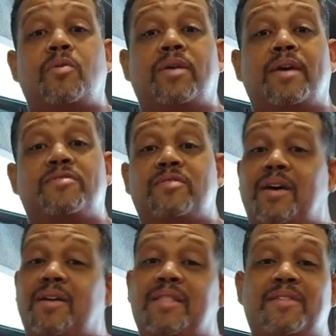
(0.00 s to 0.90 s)
Okay, so
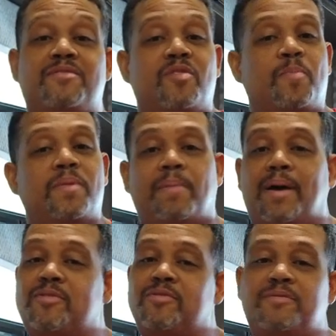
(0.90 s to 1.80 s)
now let's open the
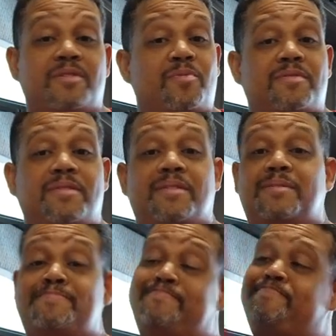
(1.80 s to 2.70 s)
box and see what's in there.